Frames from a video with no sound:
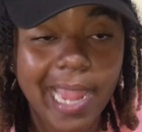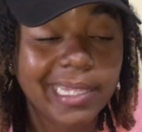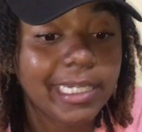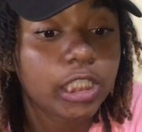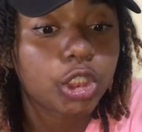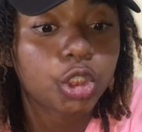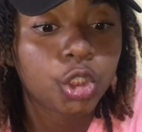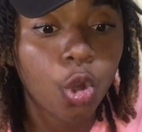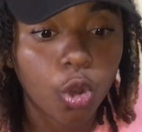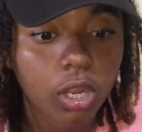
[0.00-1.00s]
I did
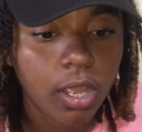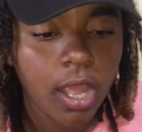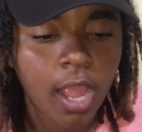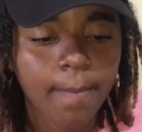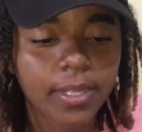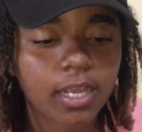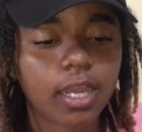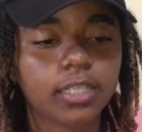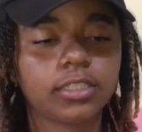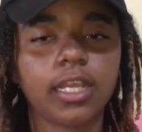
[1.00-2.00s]
shook
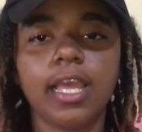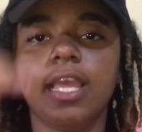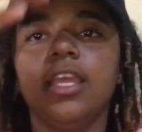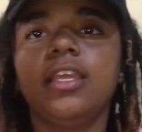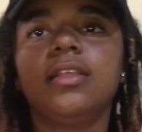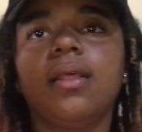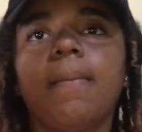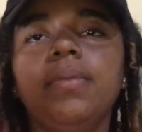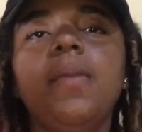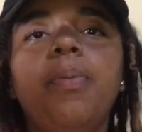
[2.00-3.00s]
because
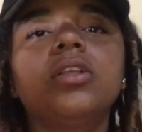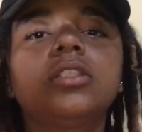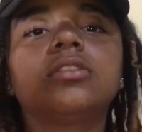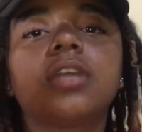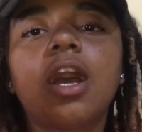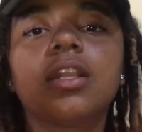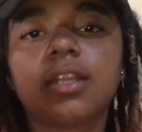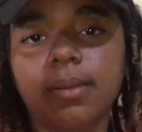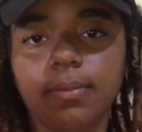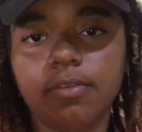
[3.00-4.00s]
the person taller
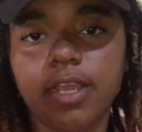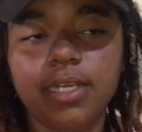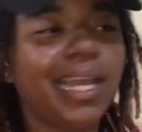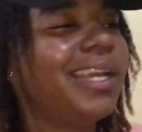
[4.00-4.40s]
than me, right?